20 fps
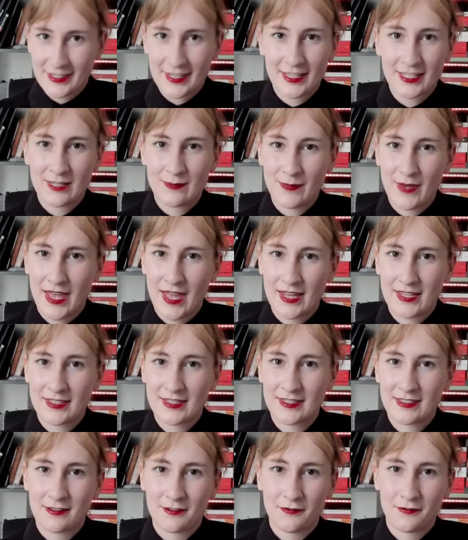
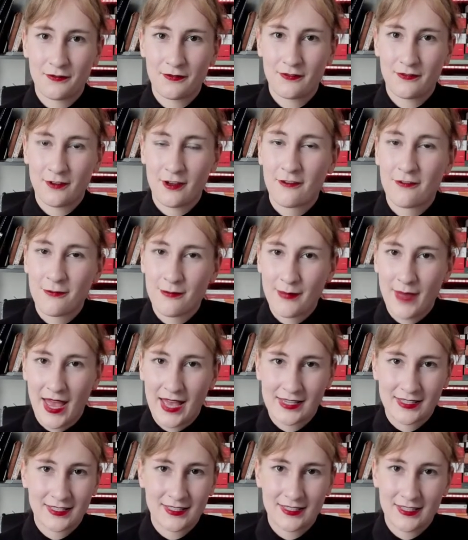expanse of, of
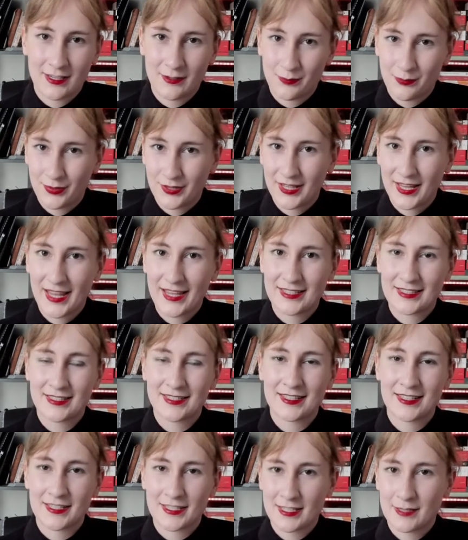mass and
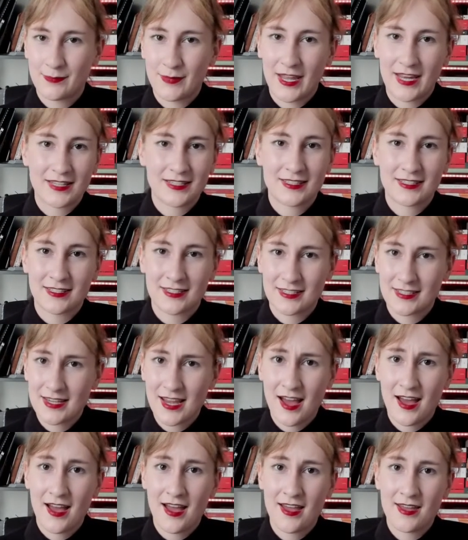place and space and
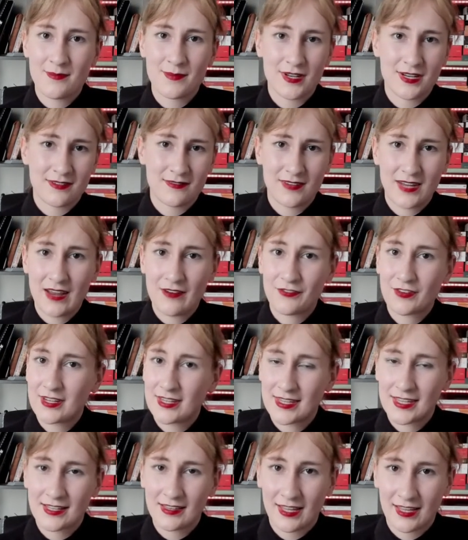time and
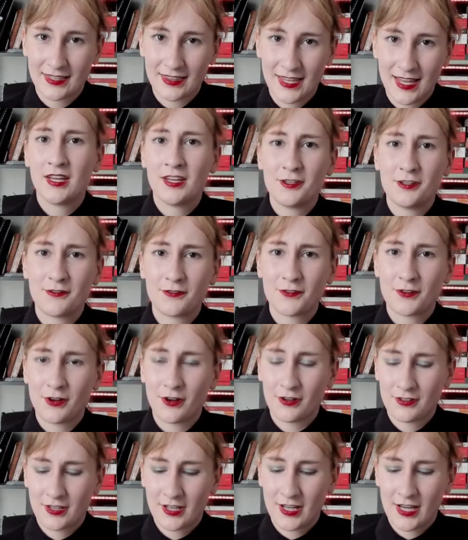everything like that. You've
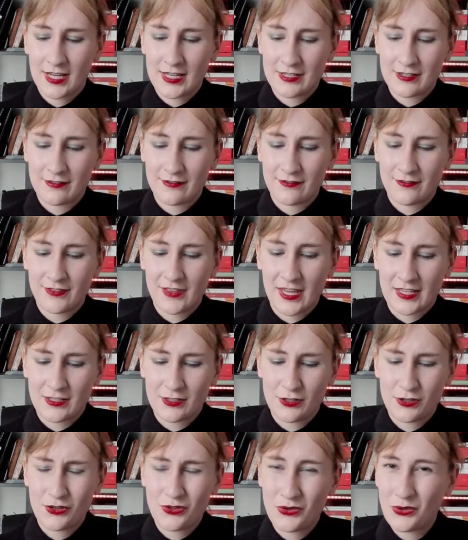got kind of
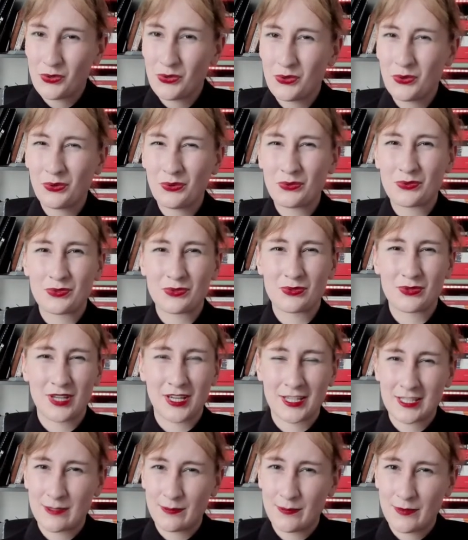these huge
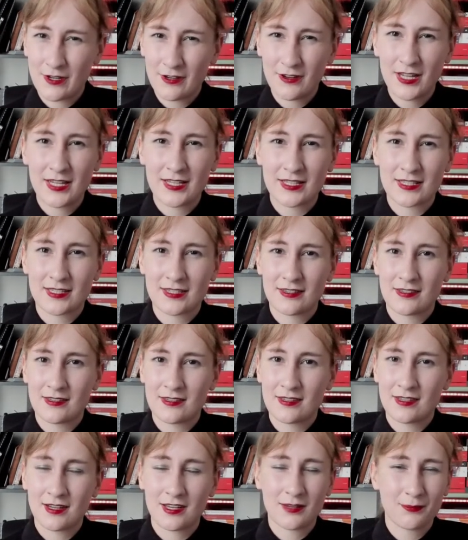
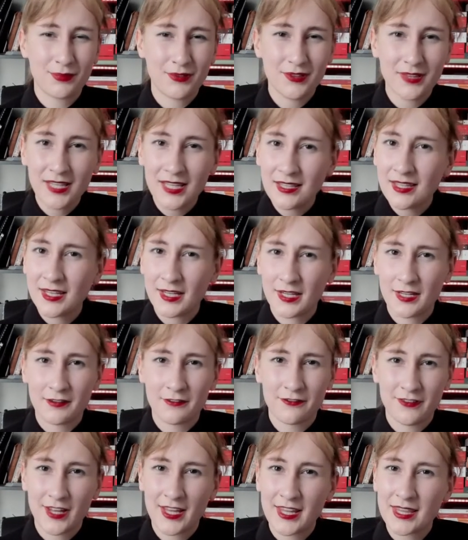experiences that are completely
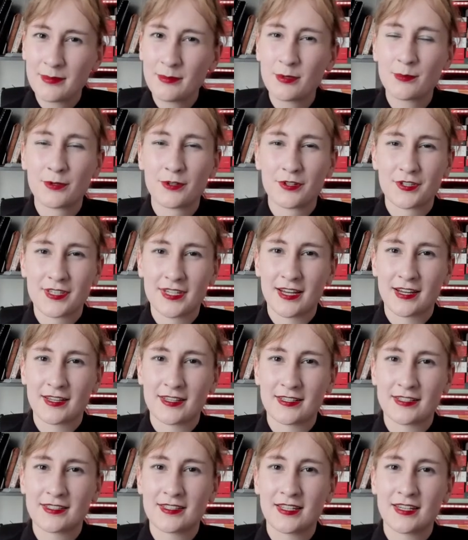unfathomable to
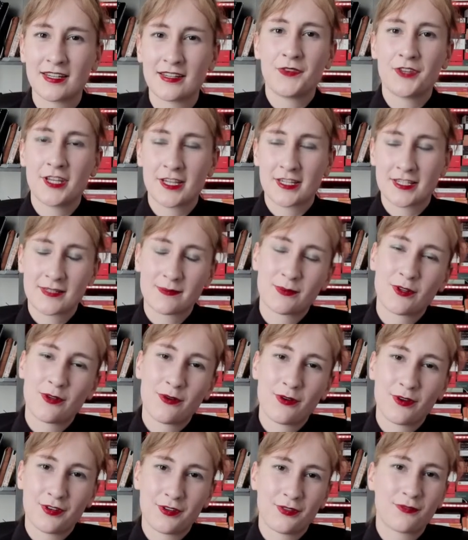us that are
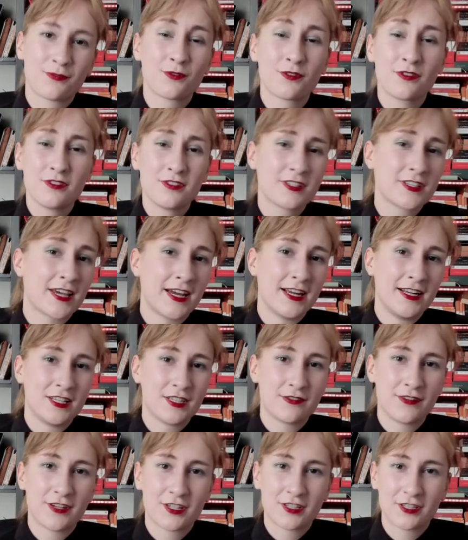explored through
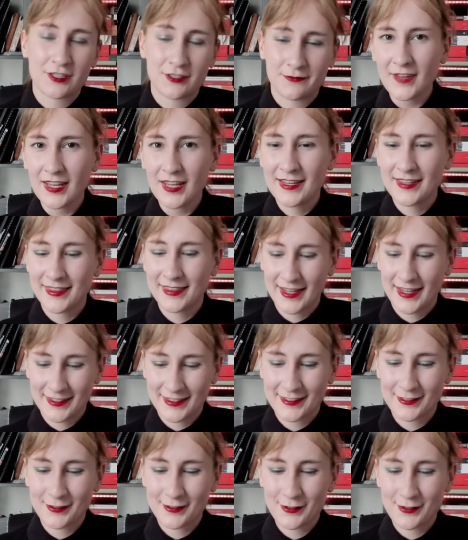science fiction. And
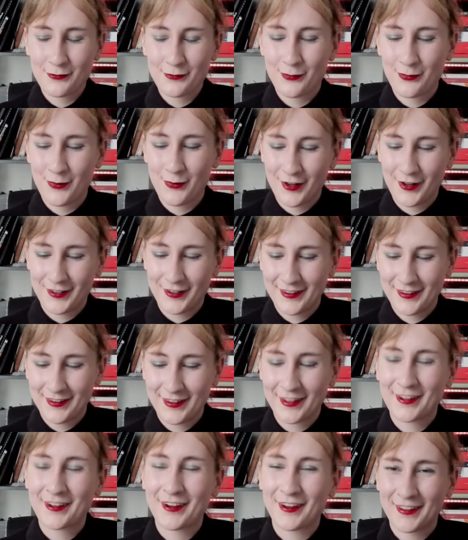that's sort of what
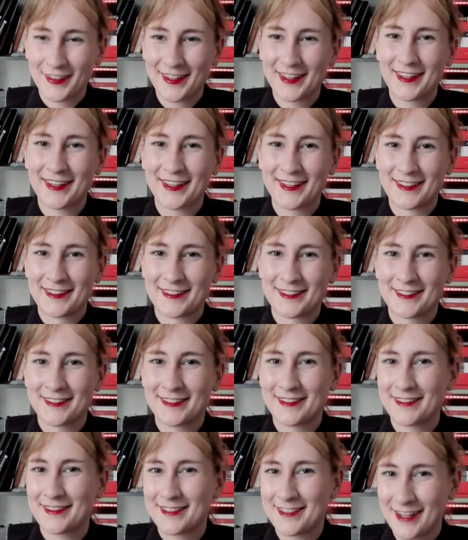the Gothic
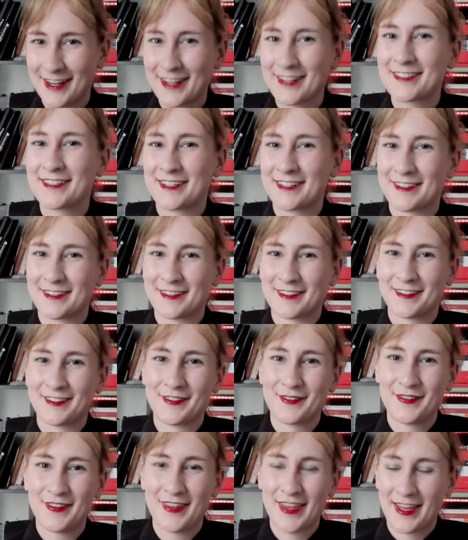is touching
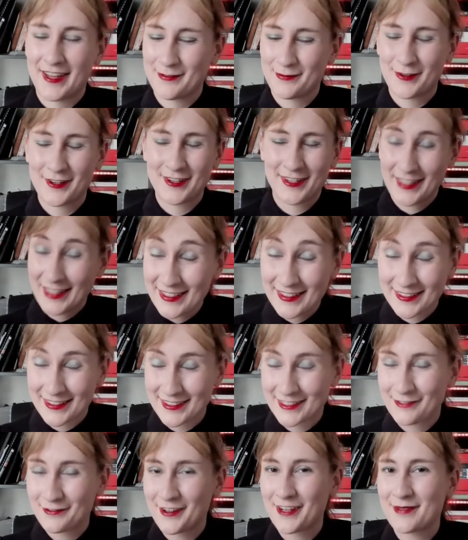on and what it
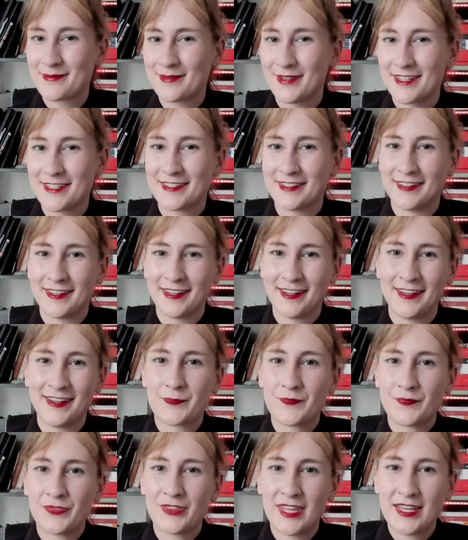is fundamentally.
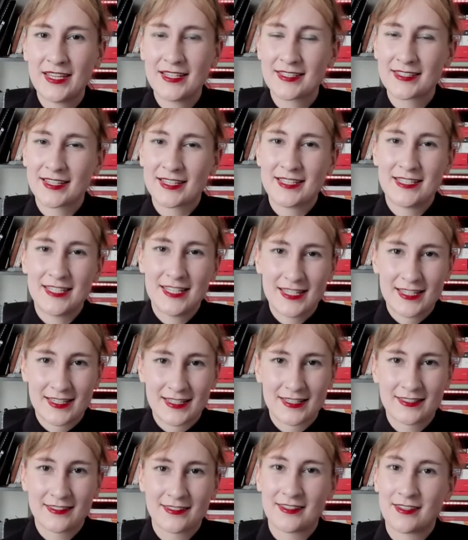These
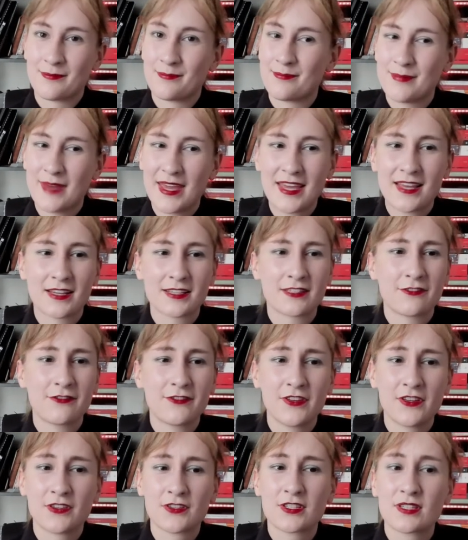ideas that make us
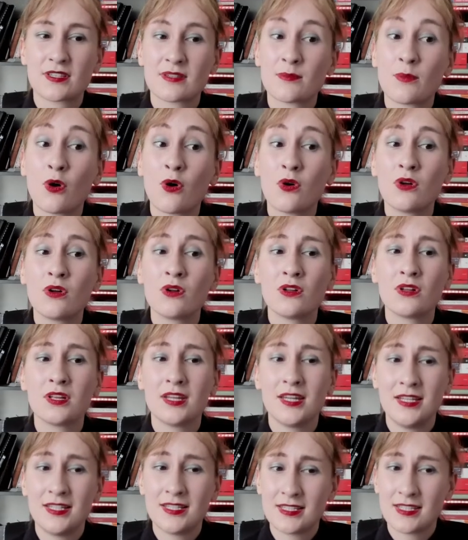feel small,
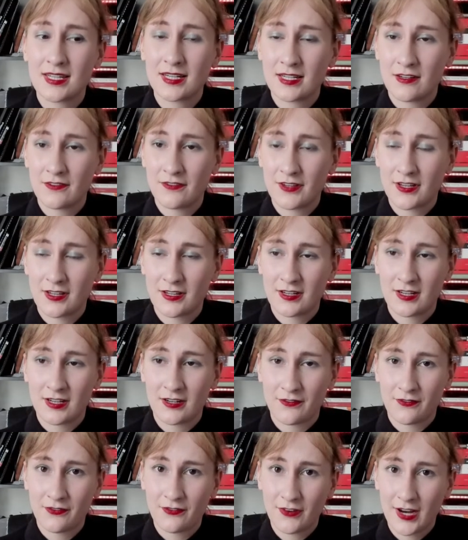insignificant,
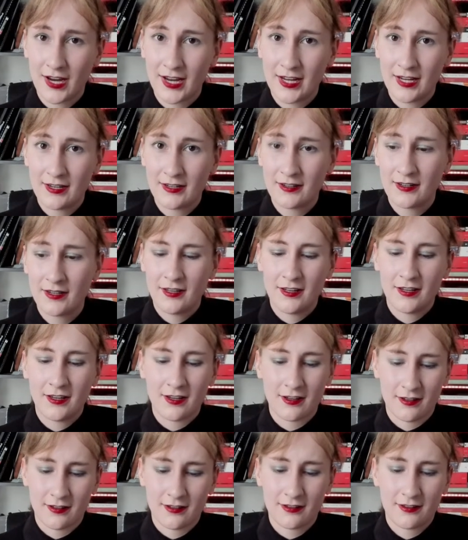and afraid
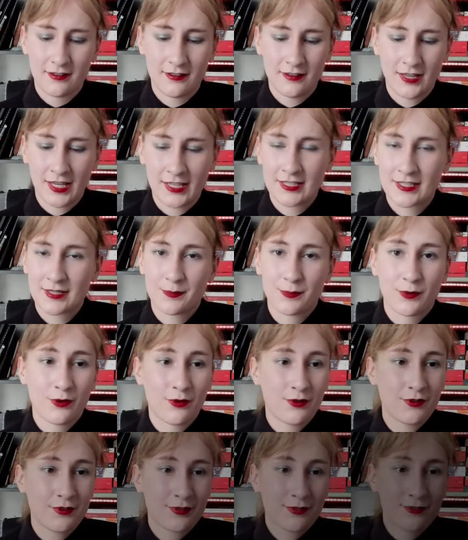are
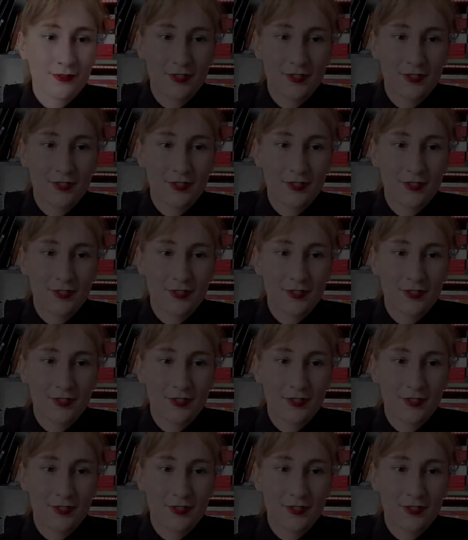explored through